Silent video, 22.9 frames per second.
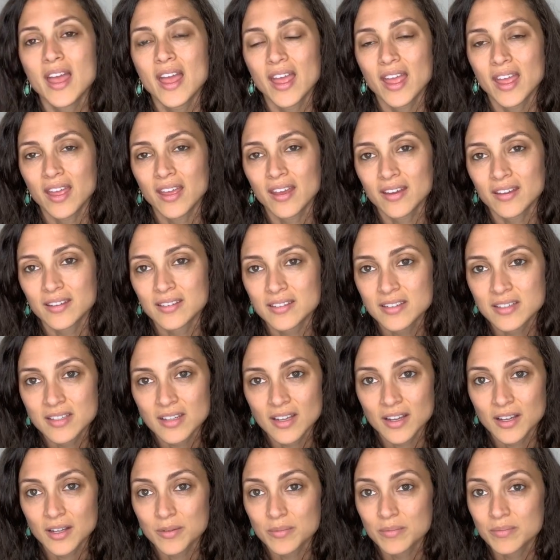and
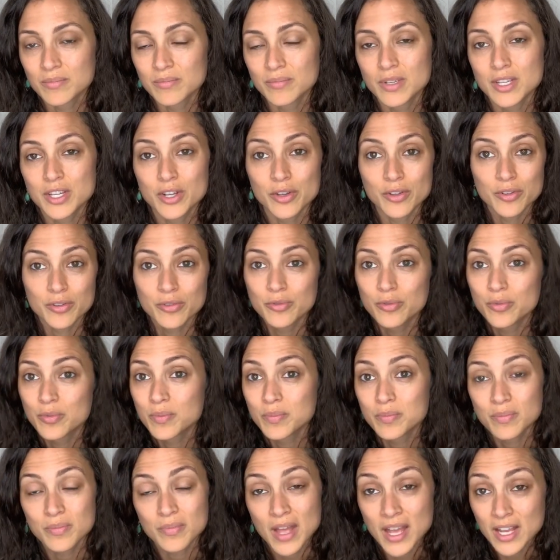
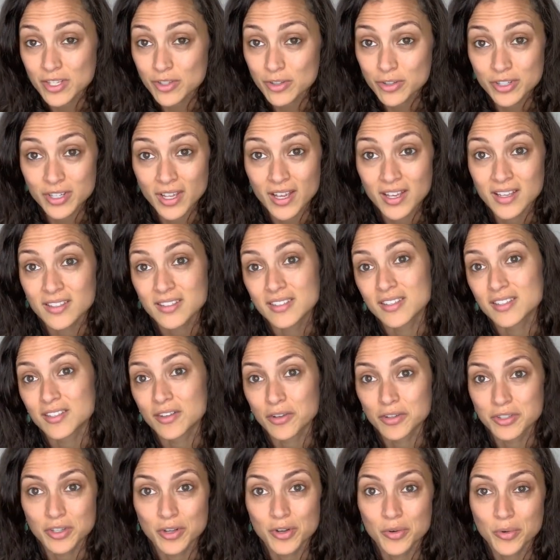exercise is
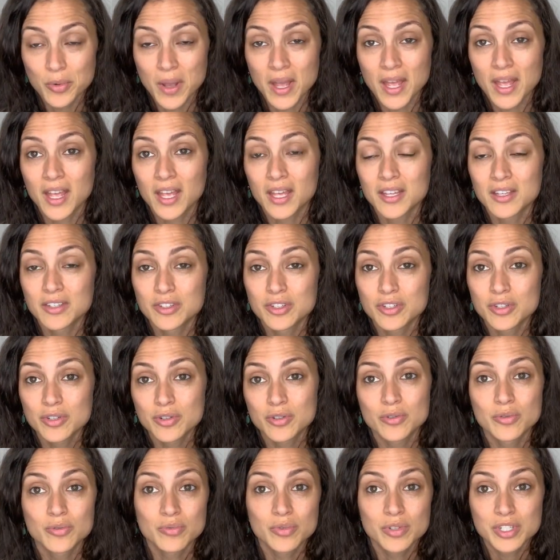also a way to
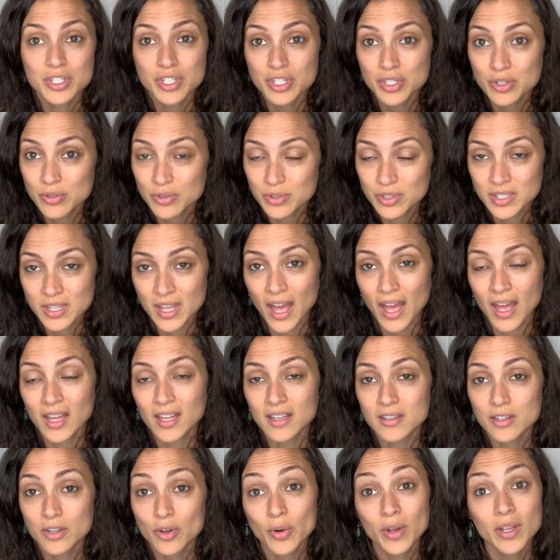reduce
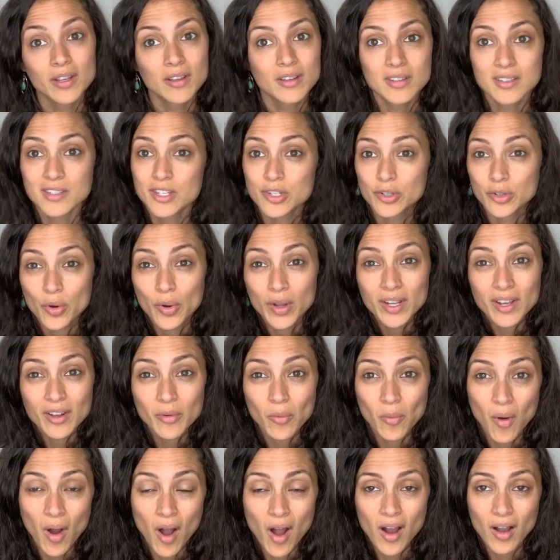that. Going on a
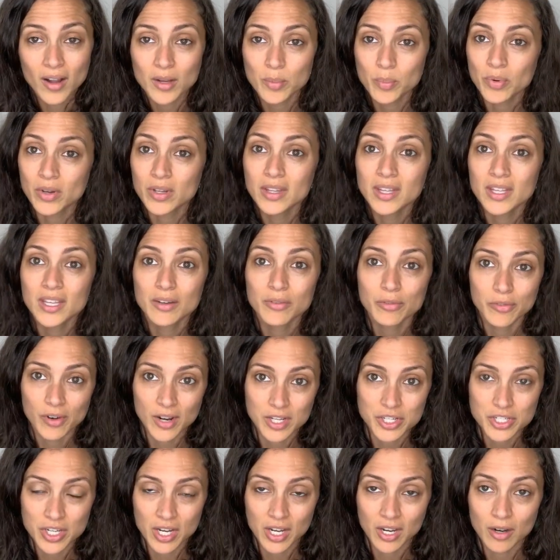walk, breathing in
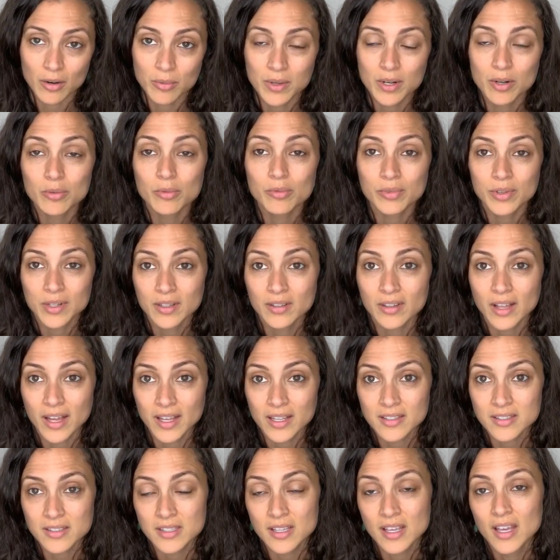fresh air. We don't
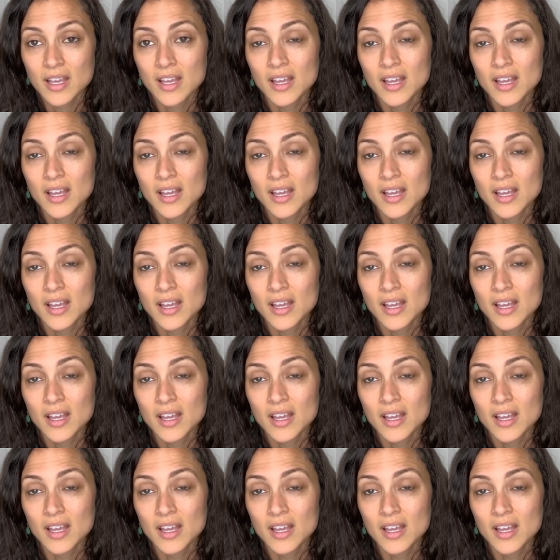realize,